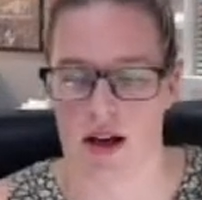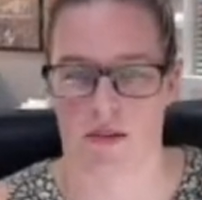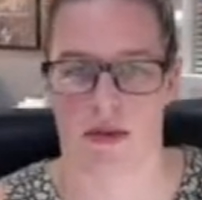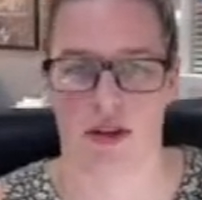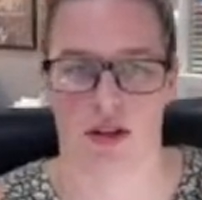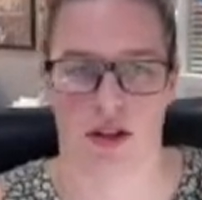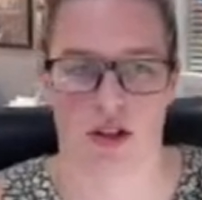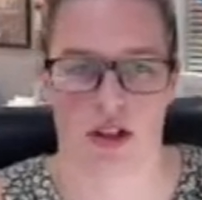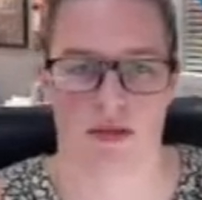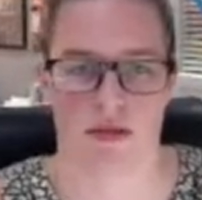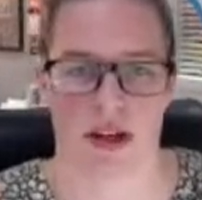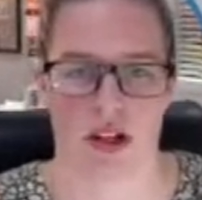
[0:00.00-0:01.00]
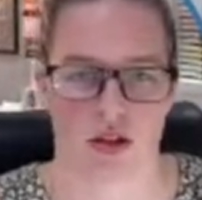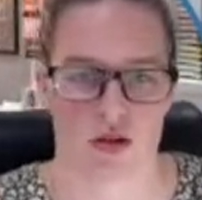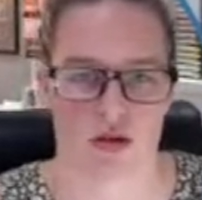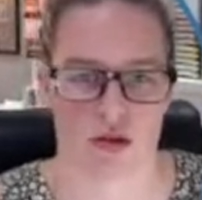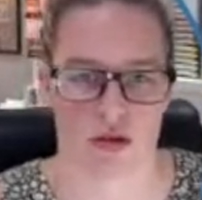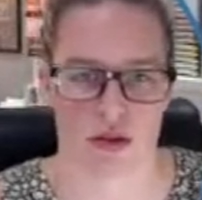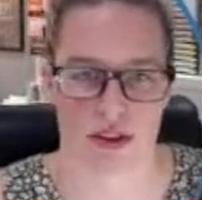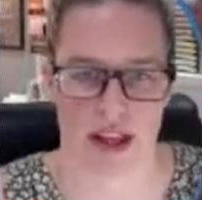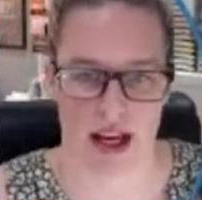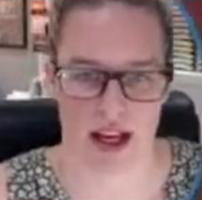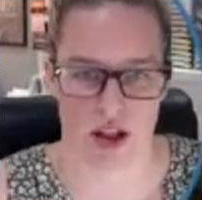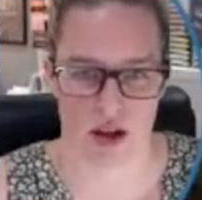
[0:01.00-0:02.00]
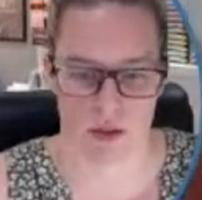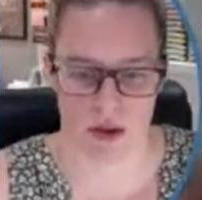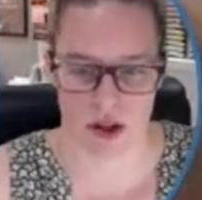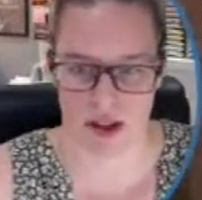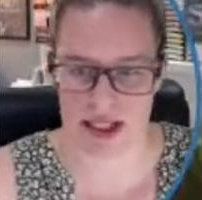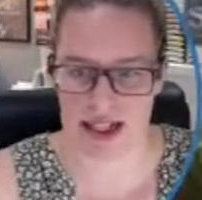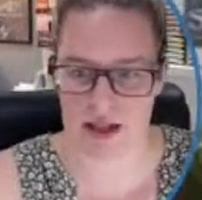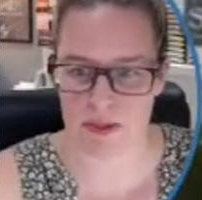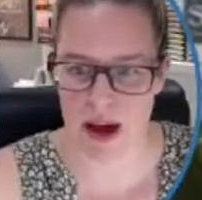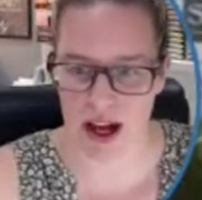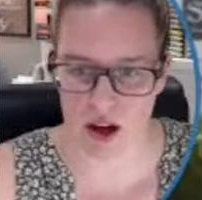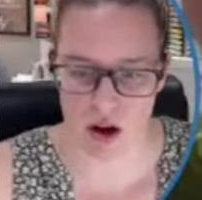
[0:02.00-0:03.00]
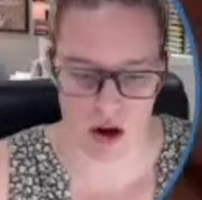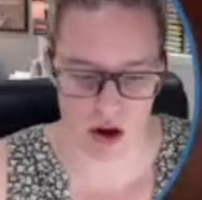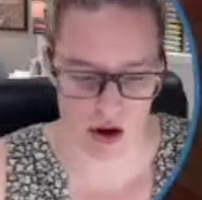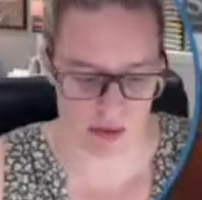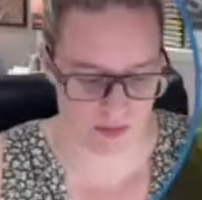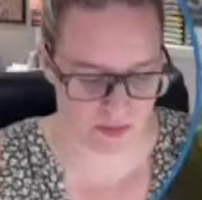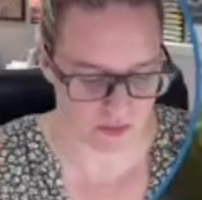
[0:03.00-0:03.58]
So just make sure that you put your lid back on